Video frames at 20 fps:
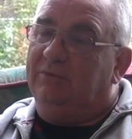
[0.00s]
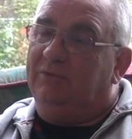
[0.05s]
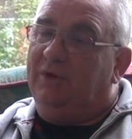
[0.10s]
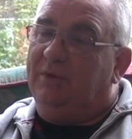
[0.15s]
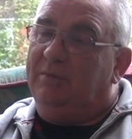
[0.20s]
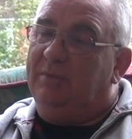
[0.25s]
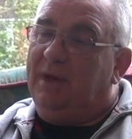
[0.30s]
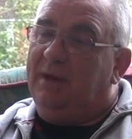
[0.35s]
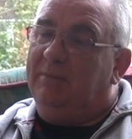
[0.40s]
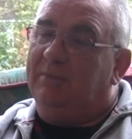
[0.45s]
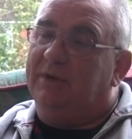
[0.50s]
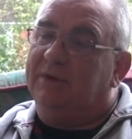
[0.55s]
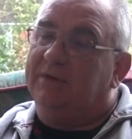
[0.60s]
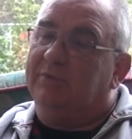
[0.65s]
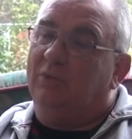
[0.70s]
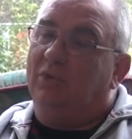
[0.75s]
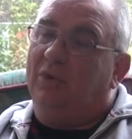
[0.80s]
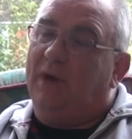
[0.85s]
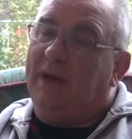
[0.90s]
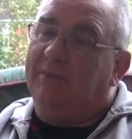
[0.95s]
remember
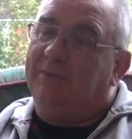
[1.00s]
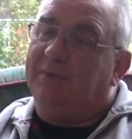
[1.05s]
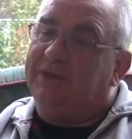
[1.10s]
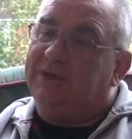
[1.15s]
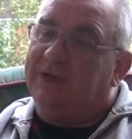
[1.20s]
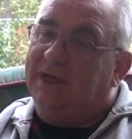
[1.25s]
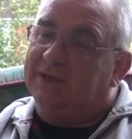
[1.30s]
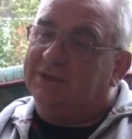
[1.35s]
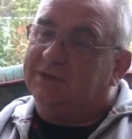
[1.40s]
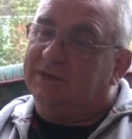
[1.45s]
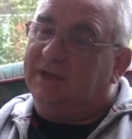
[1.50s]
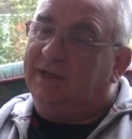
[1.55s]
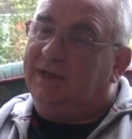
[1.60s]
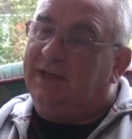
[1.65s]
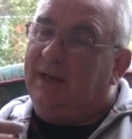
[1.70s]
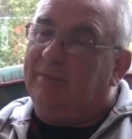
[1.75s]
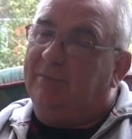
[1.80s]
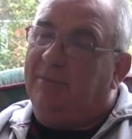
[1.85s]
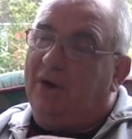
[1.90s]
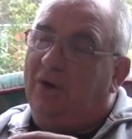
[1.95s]
what happened yesterday.
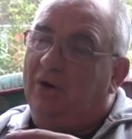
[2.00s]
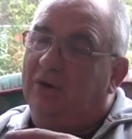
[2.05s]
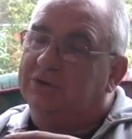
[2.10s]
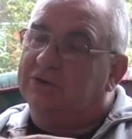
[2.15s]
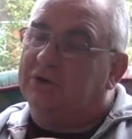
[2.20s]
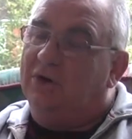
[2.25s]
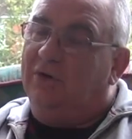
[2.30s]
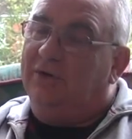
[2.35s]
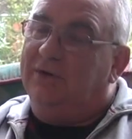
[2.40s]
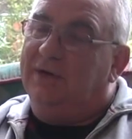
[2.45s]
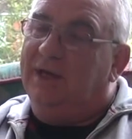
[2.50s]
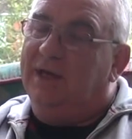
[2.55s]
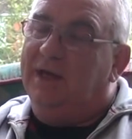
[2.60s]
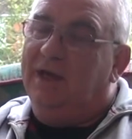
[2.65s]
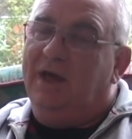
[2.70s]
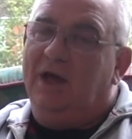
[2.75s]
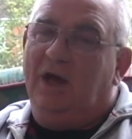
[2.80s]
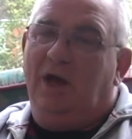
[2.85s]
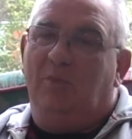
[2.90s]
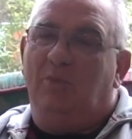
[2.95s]
That part's gone.
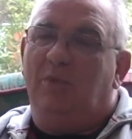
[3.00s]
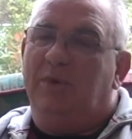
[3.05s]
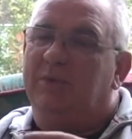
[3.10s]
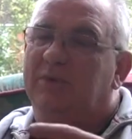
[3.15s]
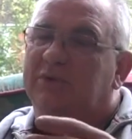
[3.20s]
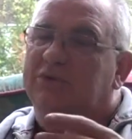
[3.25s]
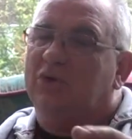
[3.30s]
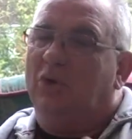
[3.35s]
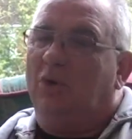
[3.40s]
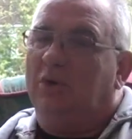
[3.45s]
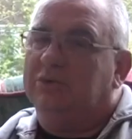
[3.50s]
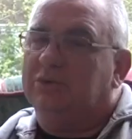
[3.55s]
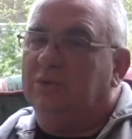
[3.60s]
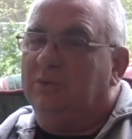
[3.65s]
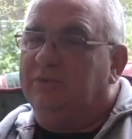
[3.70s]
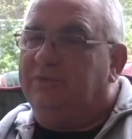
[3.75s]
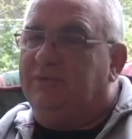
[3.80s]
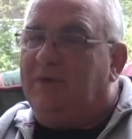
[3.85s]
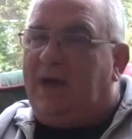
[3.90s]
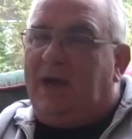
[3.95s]
And we were
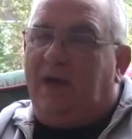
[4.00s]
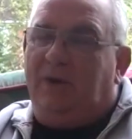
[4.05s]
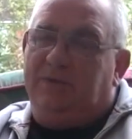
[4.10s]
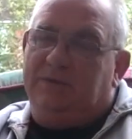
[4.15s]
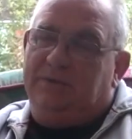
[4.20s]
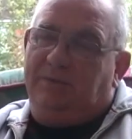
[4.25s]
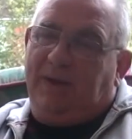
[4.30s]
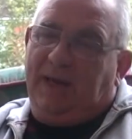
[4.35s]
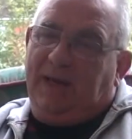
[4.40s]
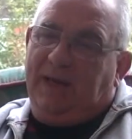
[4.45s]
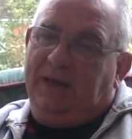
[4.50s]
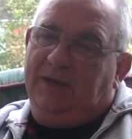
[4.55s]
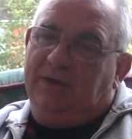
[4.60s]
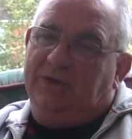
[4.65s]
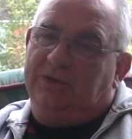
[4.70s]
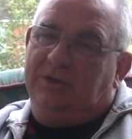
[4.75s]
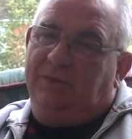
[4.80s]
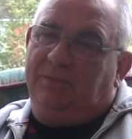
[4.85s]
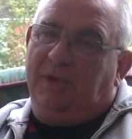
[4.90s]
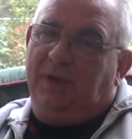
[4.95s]
talking for hours about he
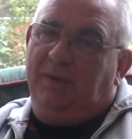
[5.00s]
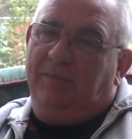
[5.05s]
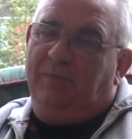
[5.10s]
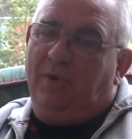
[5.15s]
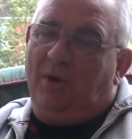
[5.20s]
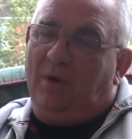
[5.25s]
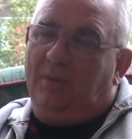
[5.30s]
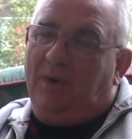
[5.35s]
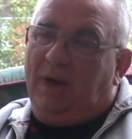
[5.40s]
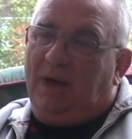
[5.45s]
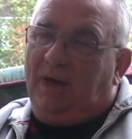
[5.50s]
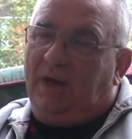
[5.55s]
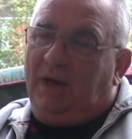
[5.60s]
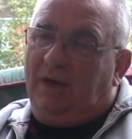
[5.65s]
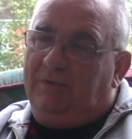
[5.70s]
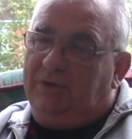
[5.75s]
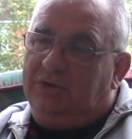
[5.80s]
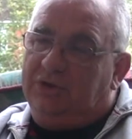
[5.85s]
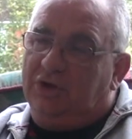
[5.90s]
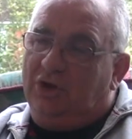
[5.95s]
used to be a bomber
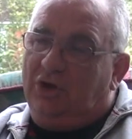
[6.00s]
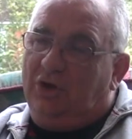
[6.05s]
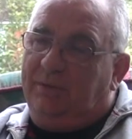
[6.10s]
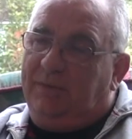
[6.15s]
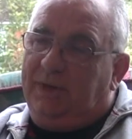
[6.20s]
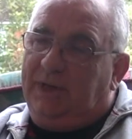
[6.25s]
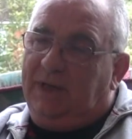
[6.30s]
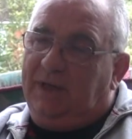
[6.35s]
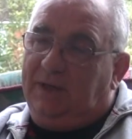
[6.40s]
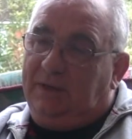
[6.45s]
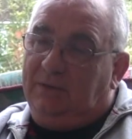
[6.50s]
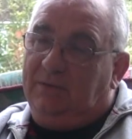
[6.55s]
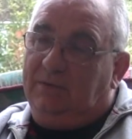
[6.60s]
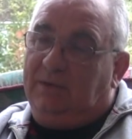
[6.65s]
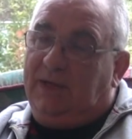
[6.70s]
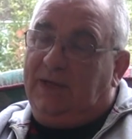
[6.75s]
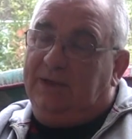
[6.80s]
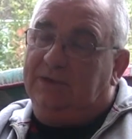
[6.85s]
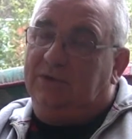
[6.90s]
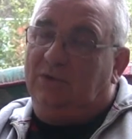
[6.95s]
over Germany and all
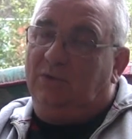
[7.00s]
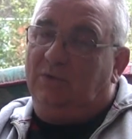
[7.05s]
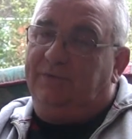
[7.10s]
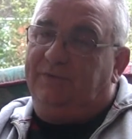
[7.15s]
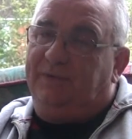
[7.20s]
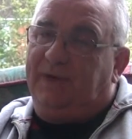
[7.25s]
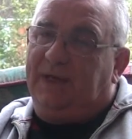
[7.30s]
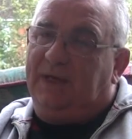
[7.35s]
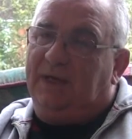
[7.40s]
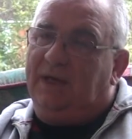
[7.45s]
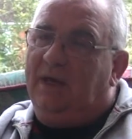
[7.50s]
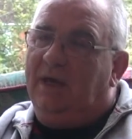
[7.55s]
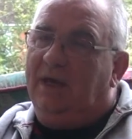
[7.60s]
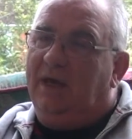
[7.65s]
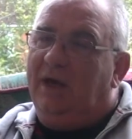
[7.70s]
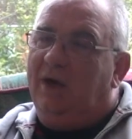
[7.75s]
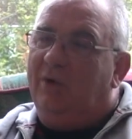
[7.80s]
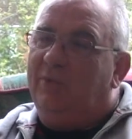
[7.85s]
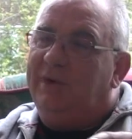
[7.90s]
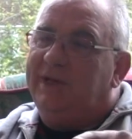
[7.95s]
that sort of thing.
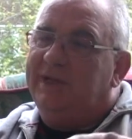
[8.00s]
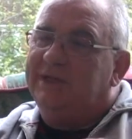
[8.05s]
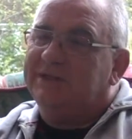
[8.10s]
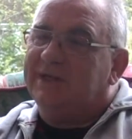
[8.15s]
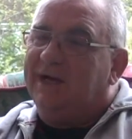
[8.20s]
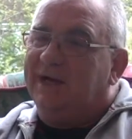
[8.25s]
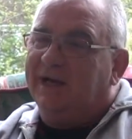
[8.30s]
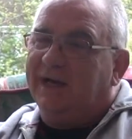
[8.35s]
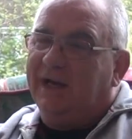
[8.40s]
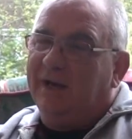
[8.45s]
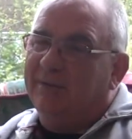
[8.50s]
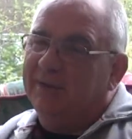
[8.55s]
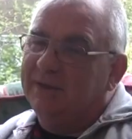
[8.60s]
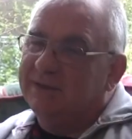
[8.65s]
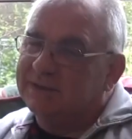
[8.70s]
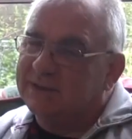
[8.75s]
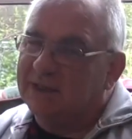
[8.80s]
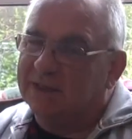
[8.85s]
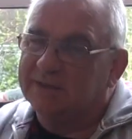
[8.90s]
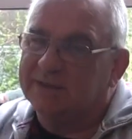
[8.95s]
And when his son came in,
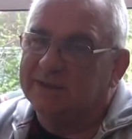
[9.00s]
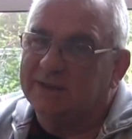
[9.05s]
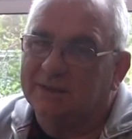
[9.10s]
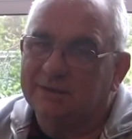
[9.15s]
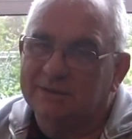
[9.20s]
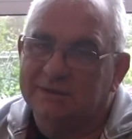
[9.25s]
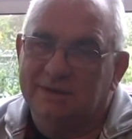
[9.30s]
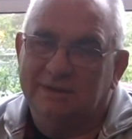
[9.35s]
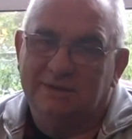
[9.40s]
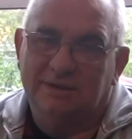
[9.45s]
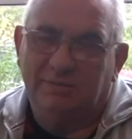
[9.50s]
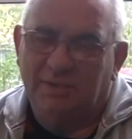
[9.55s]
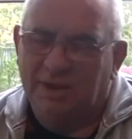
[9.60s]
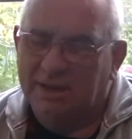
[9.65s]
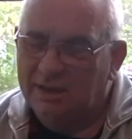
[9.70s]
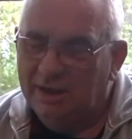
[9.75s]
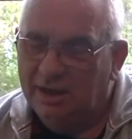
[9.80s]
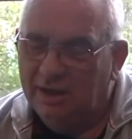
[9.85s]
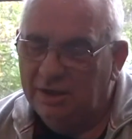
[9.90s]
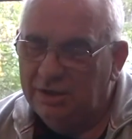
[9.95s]
he said to
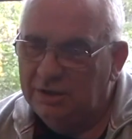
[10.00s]
me,